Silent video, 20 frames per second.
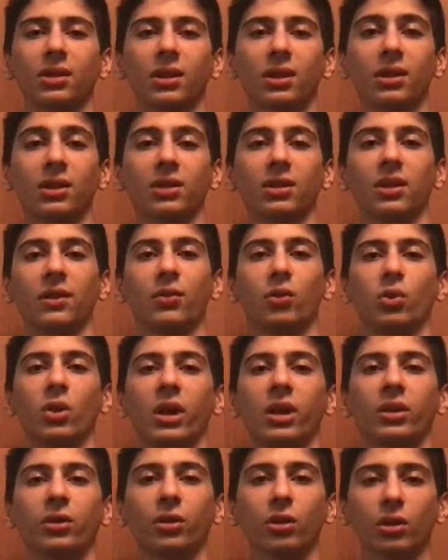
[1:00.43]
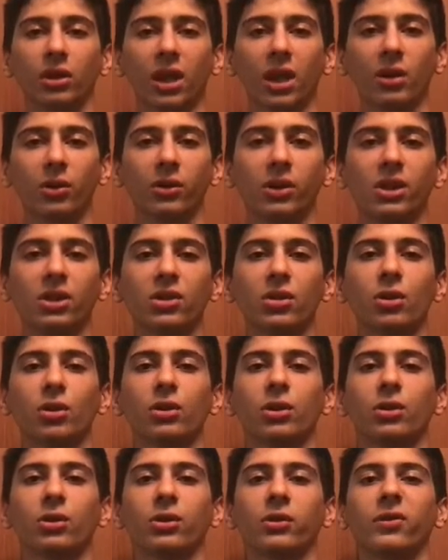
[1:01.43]
and if you are not hungry,
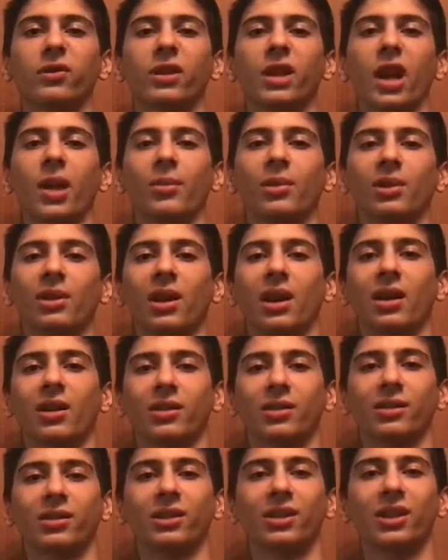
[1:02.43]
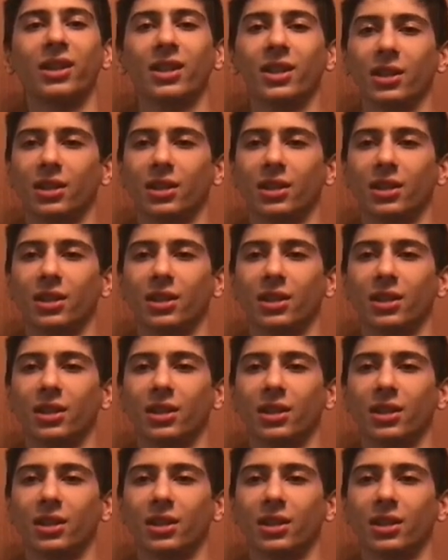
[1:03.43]
so your variable hunger